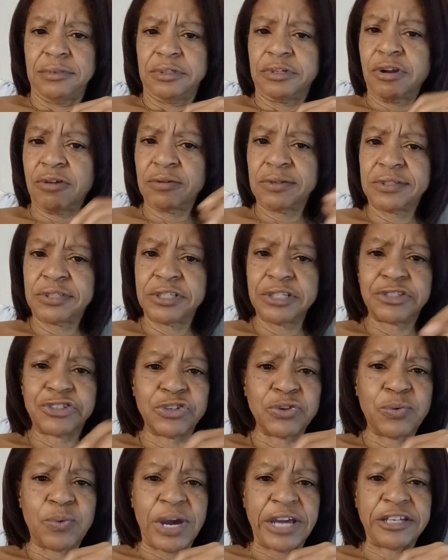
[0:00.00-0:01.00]
no
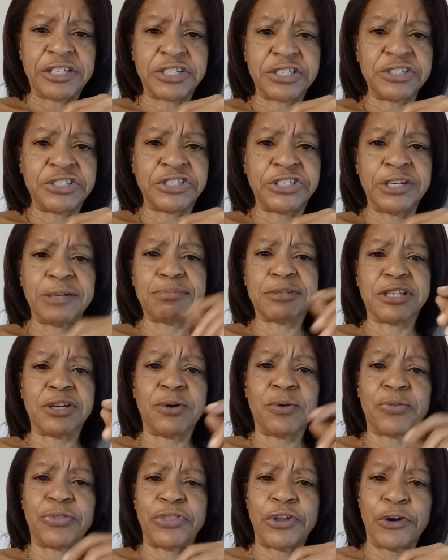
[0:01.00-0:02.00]
situationships,
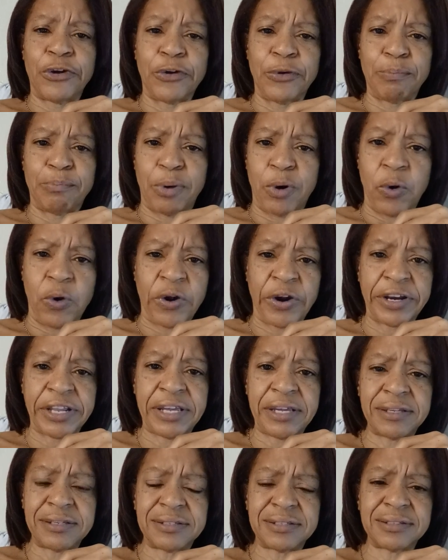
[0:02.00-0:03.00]
no third
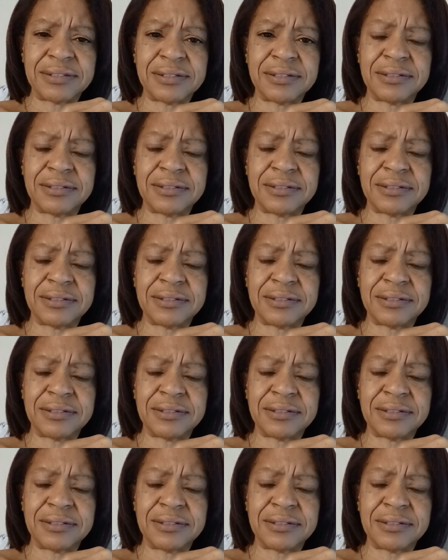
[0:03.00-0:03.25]
parties.